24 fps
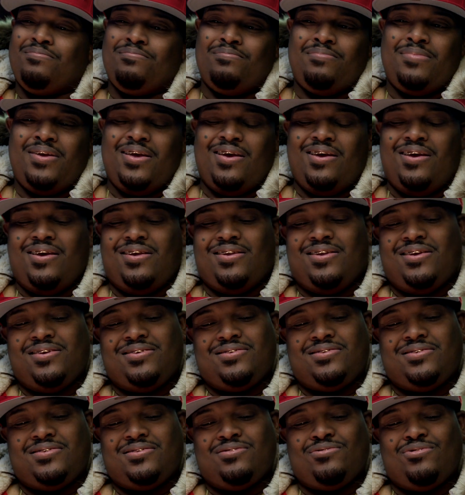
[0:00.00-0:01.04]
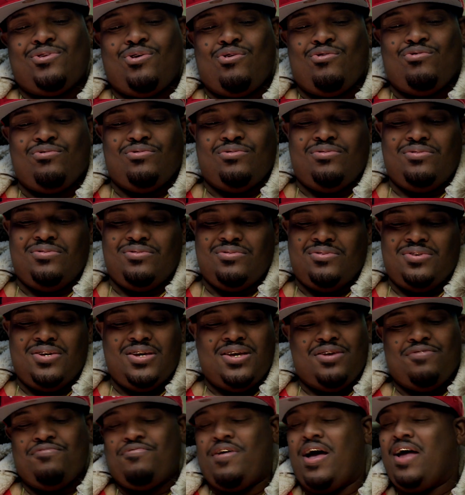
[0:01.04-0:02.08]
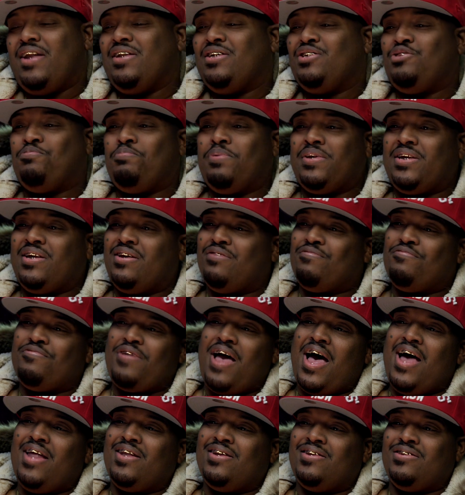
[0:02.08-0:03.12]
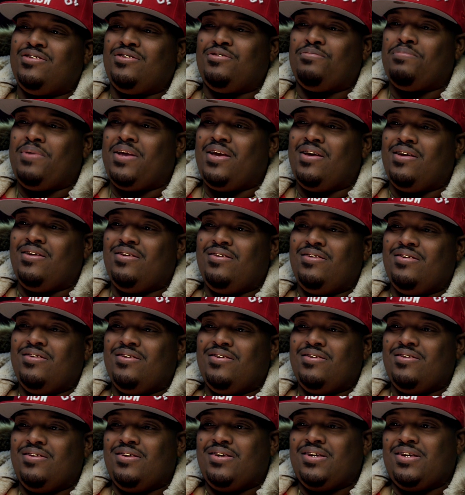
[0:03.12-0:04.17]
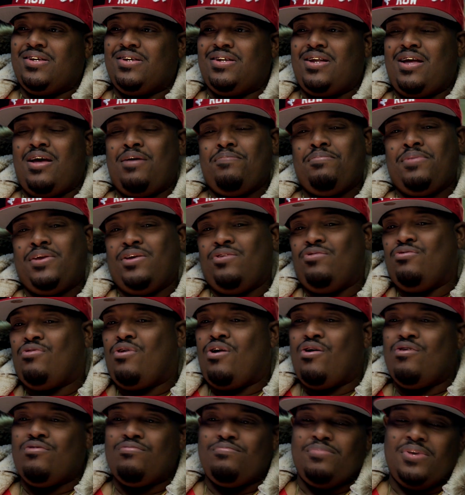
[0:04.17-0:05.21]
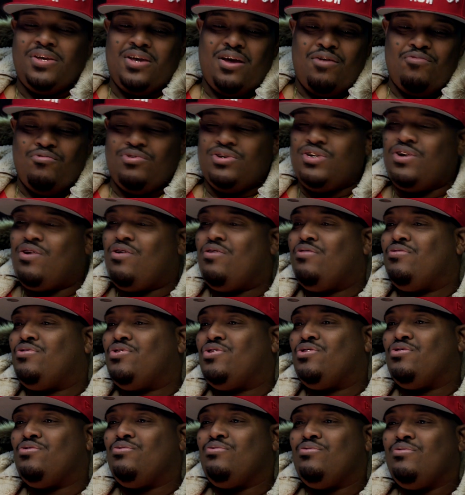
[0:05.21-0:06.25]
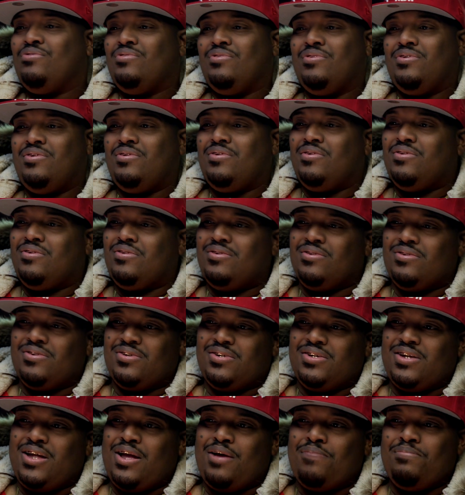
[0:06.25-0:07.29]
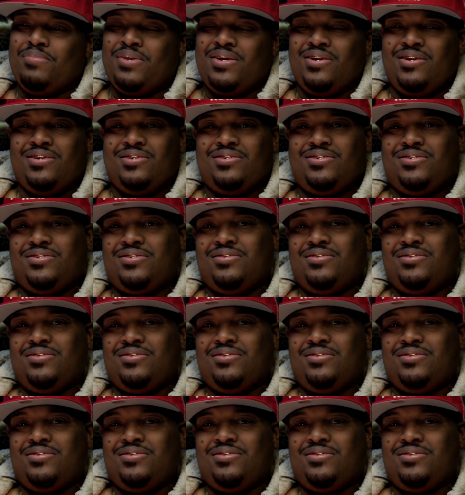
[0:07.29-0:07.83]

Man, it's, violence beget violence, man. You know what I mean? You hurt me, I want to hurt you. You know what I mean?